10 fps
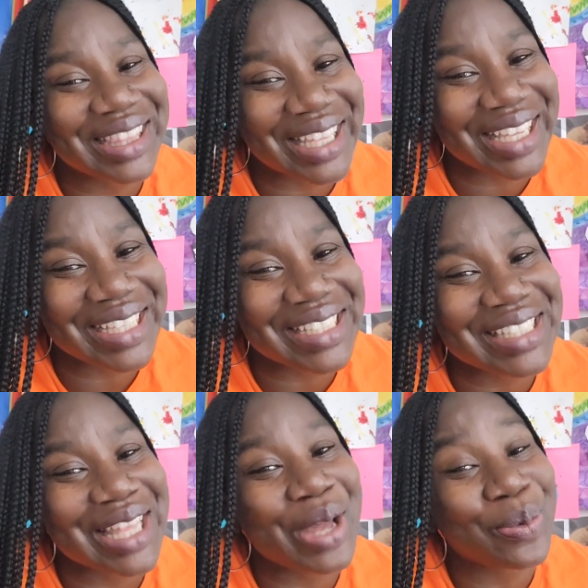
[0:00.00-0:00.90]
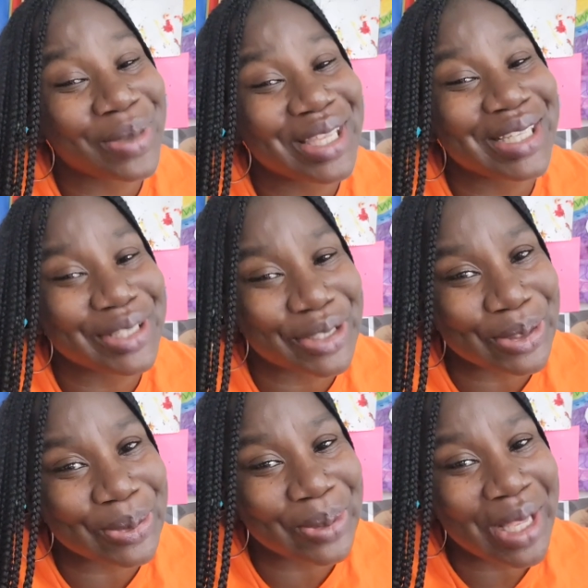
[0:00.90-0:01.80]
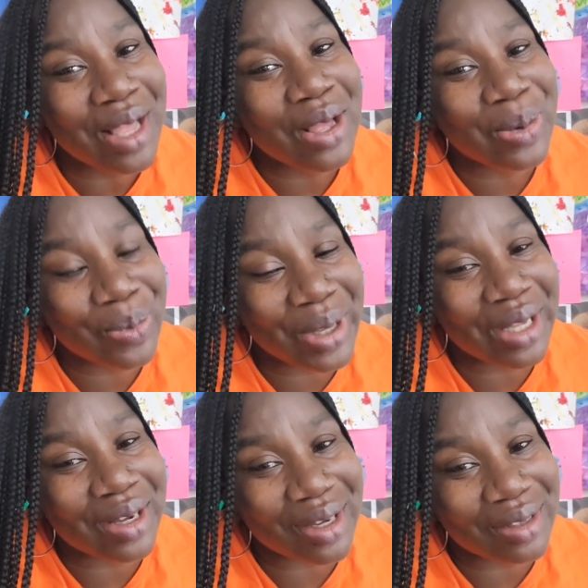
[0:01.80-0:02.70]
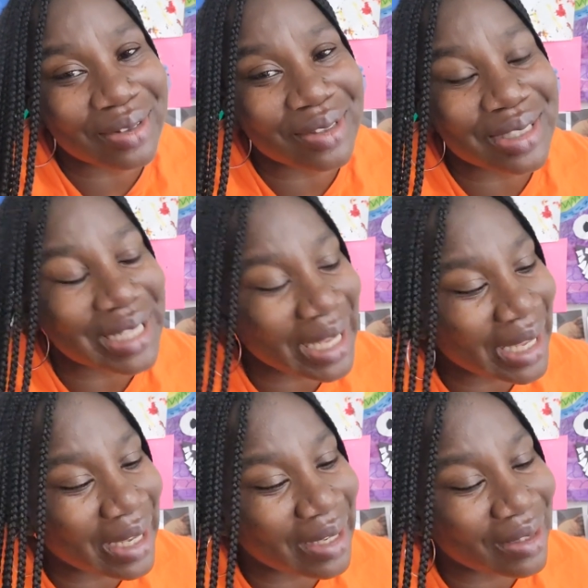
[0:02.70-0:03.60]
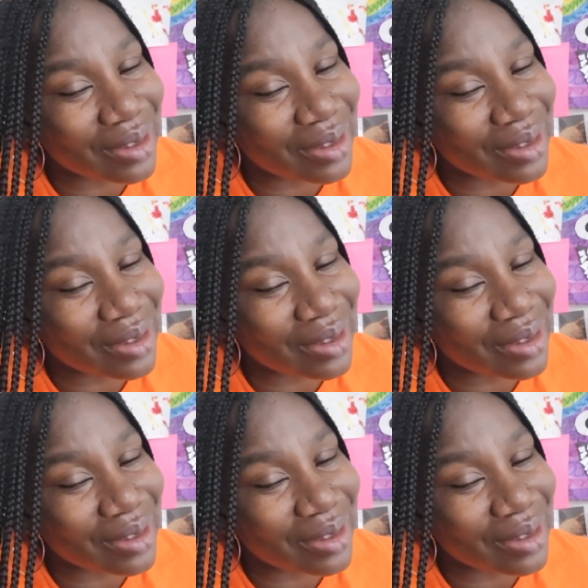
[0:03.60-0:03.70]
things that we can do with colors and